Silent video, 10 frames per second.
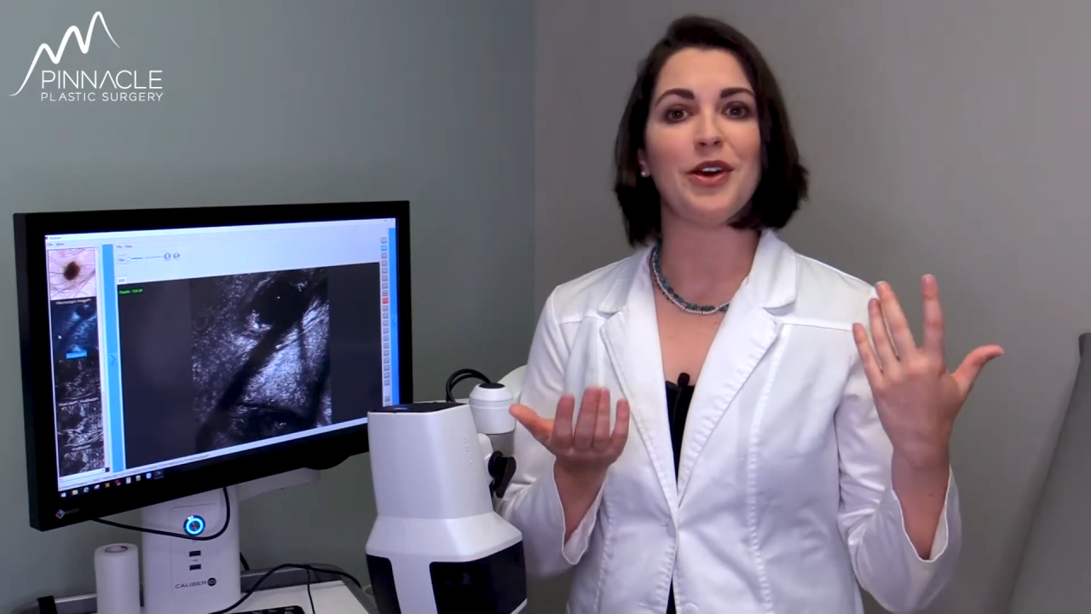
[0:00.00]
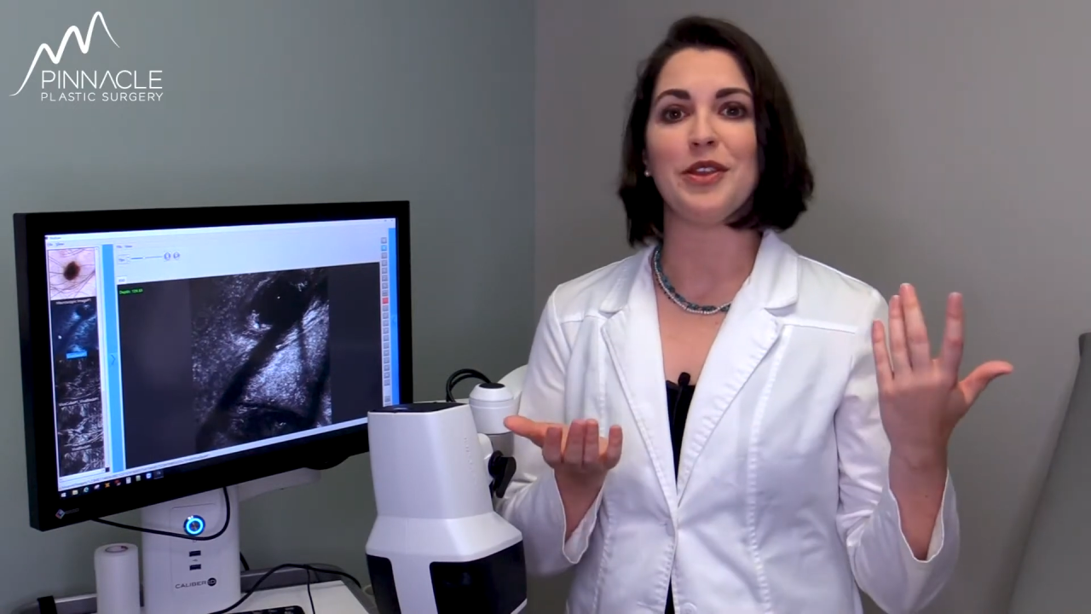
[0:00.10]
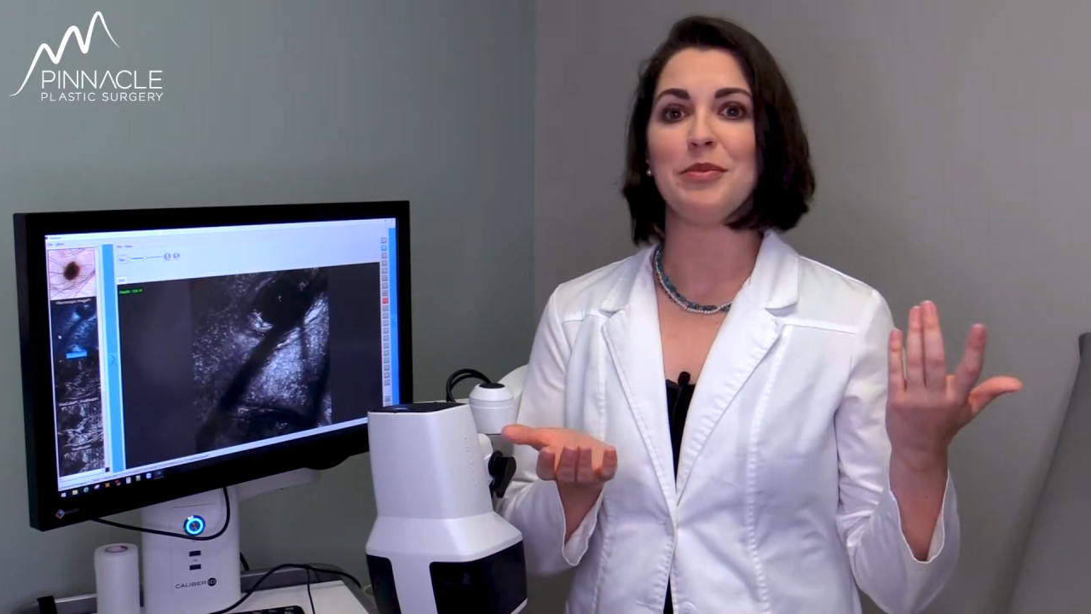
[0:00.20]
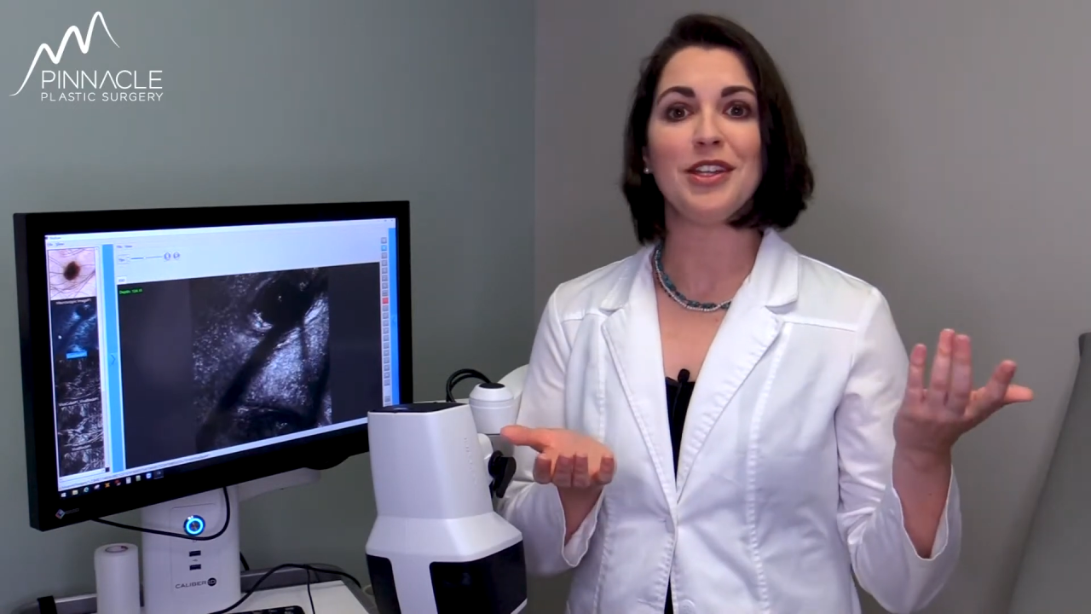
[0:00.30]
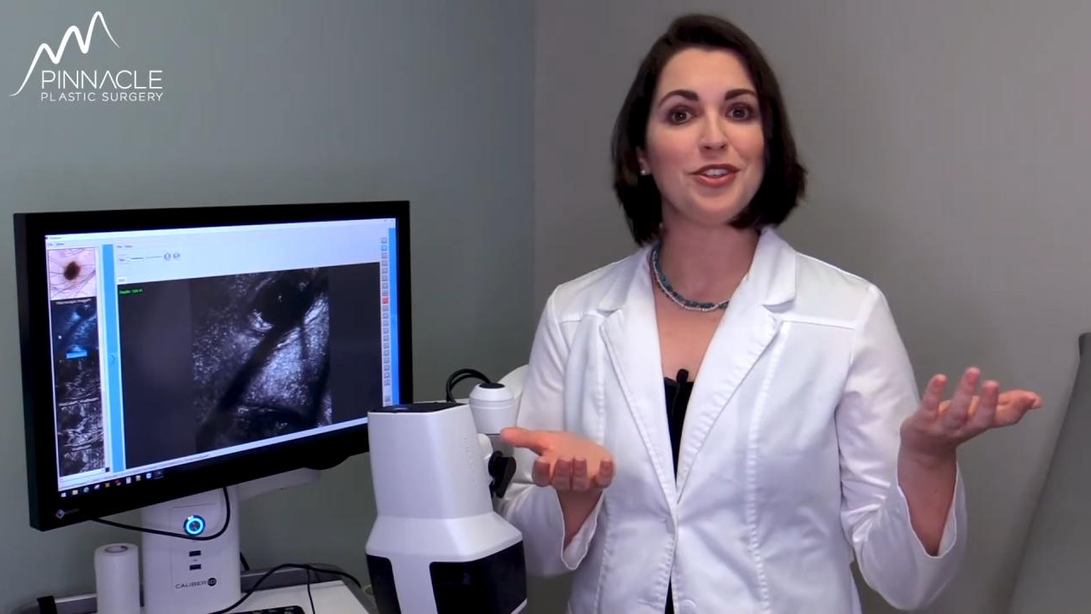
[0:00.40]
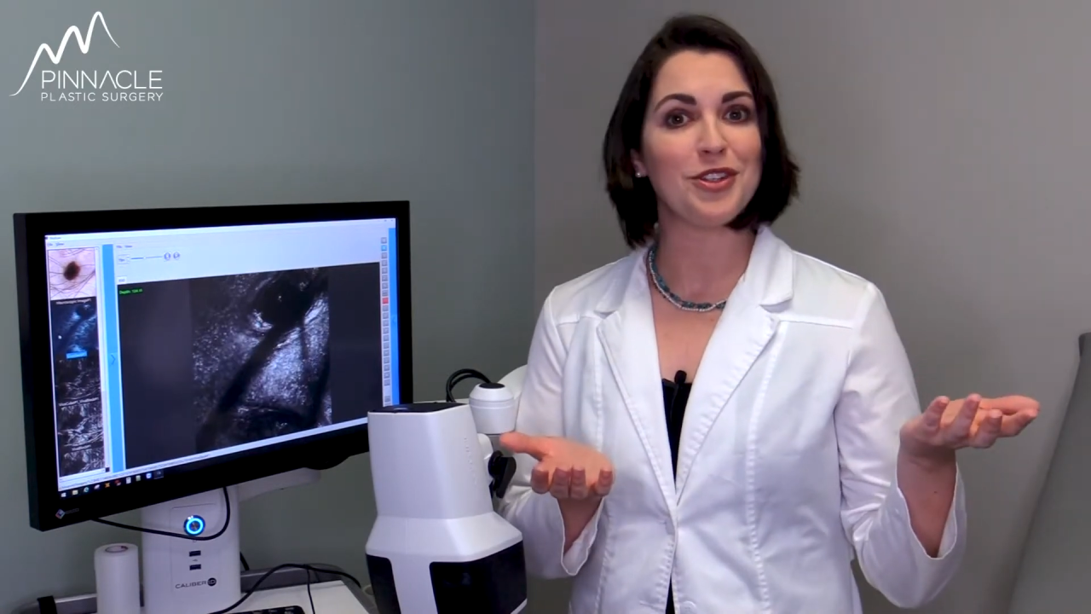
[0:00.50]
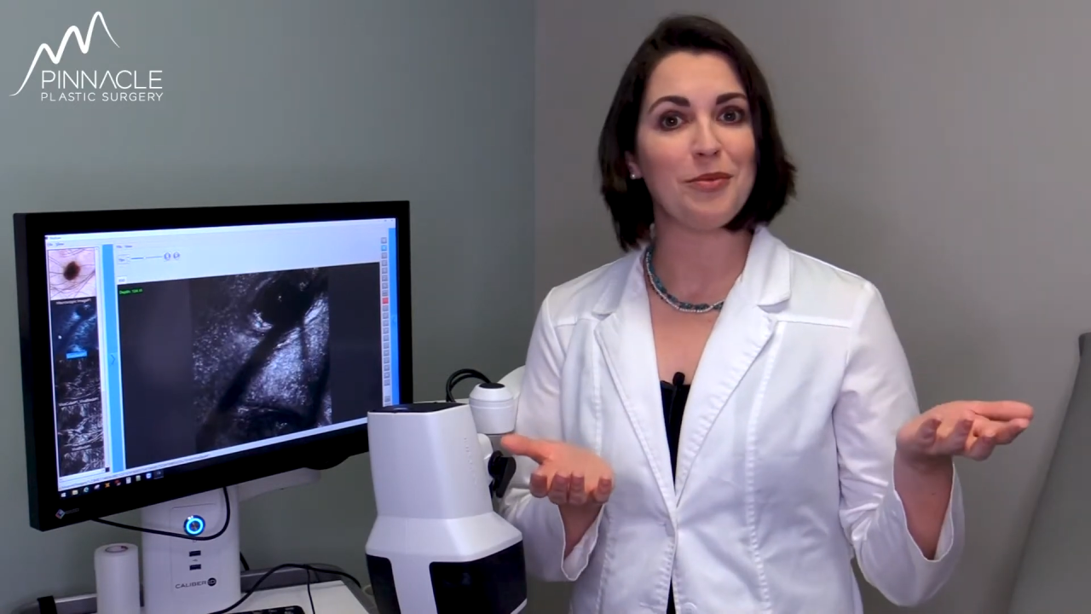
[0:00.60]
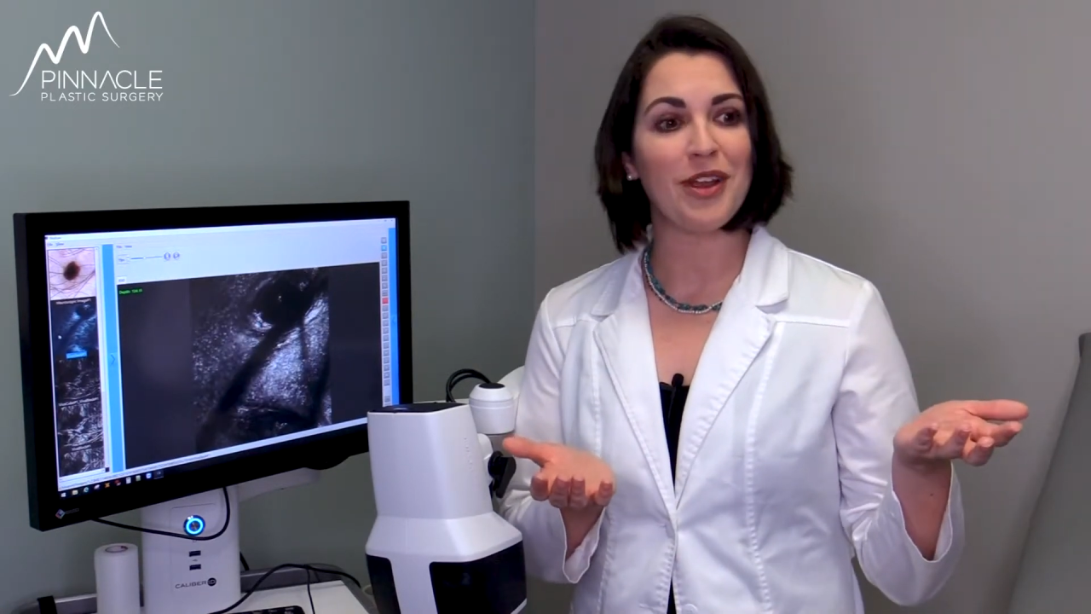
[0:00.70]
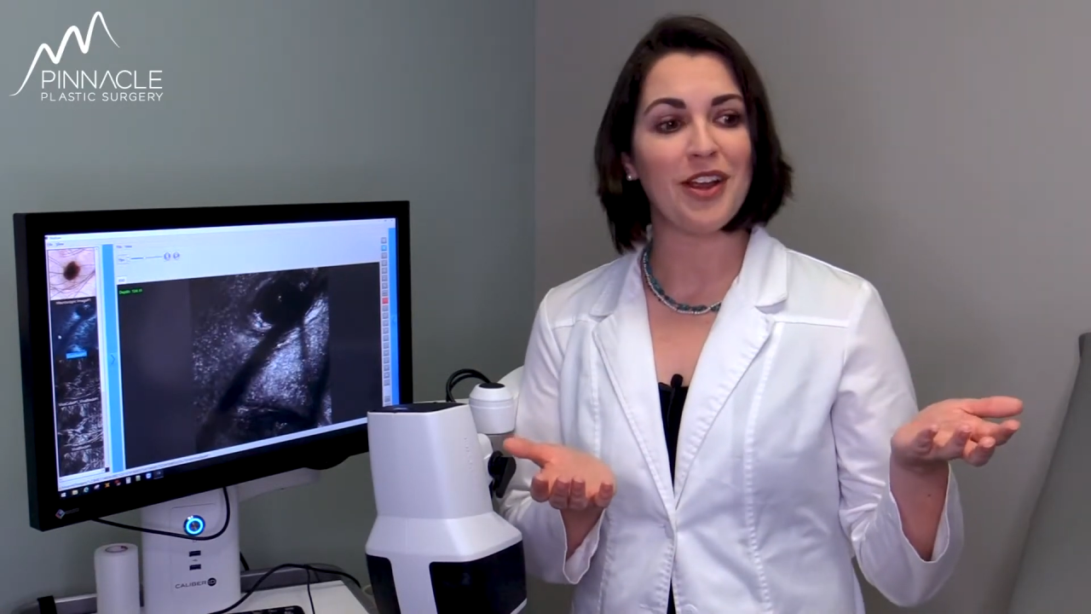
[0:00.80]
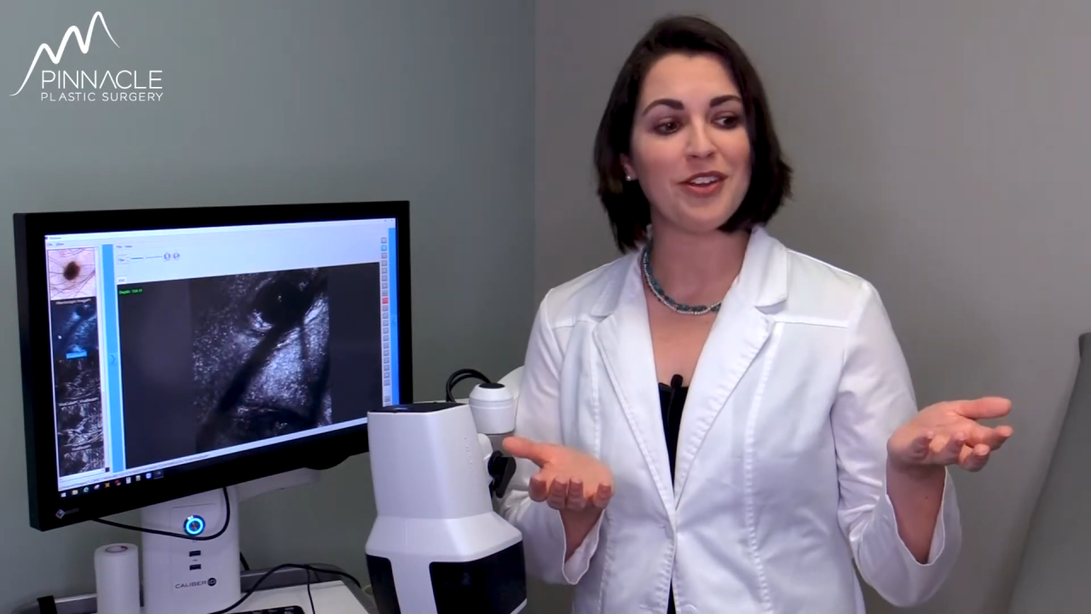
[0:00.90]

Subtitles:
on the beach somewhere